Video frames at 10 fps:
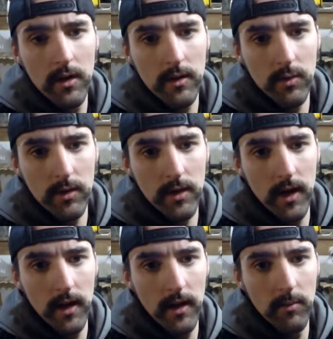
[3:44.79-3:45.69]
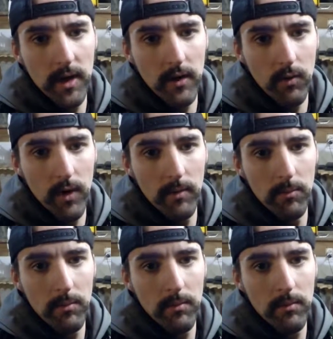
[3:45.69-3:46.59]
this one's got a bigger rim
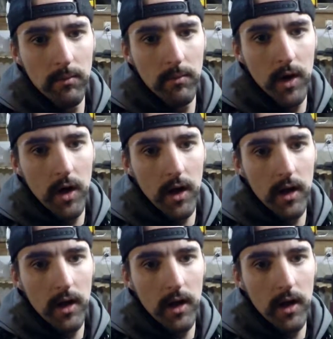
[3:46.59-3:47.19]
on